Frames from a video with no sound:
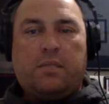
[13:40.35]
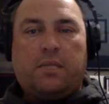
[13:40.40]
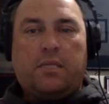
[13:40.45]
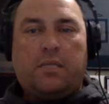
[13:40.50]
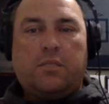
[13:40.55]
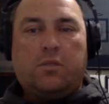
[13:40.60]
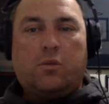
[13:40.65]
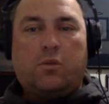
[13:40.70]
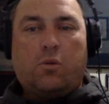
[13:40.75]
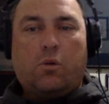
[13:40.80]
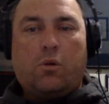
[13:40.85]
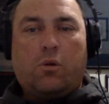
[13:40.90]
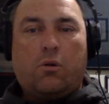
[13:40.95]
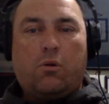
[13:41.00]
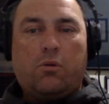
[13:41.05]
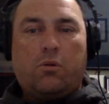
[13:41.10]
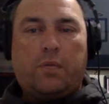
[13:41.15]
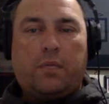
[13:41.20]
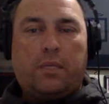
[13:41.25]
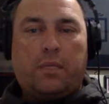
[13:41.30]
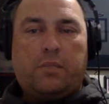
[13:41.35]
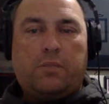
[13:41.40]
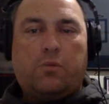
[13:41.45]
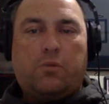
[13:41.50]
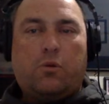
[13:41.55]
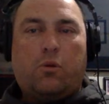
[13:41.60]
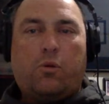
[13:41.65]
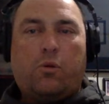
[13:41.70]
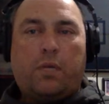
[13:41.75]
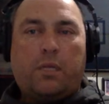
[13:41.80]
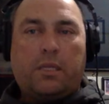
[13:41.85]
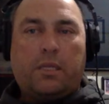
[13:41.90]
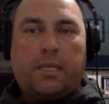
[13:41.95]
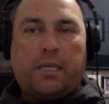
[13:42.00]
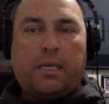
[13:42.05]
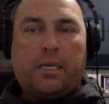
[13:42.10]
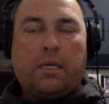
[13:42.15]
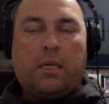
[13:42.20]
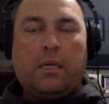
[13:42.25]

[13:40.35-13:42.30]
They score early, they score quickly.